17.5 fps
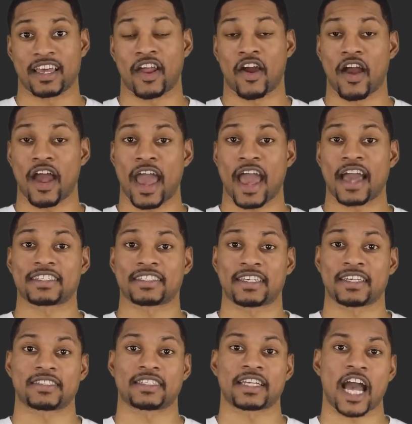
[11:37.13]
and our
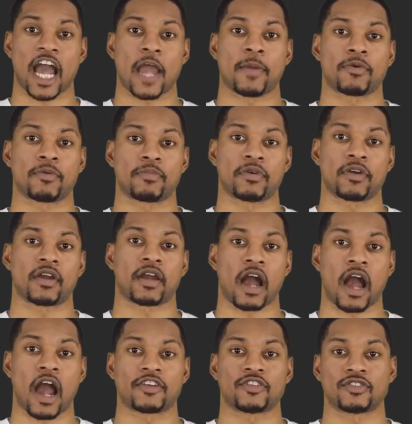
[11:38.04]
access to hyperbaric
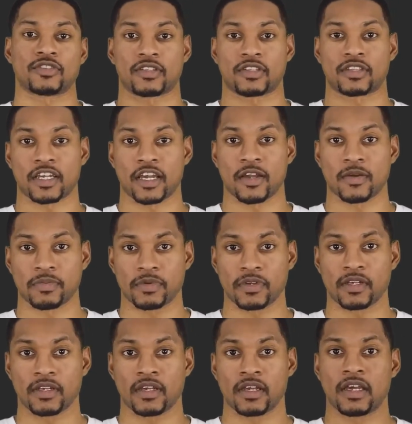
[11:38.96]
hydrogen
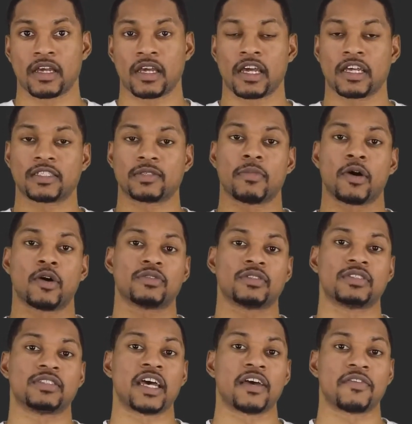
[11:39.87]
therapy is
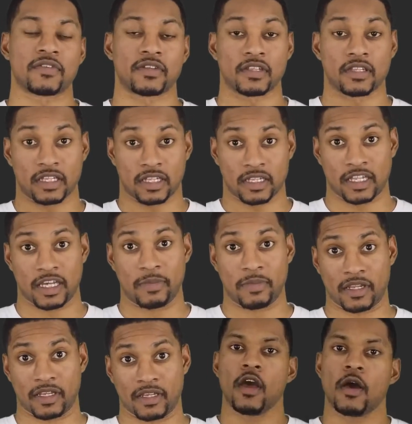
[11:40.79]
most definitely
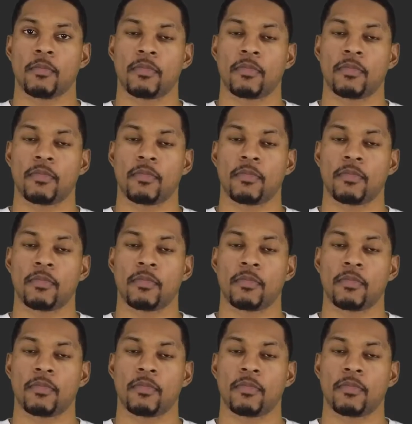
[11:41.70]
limited.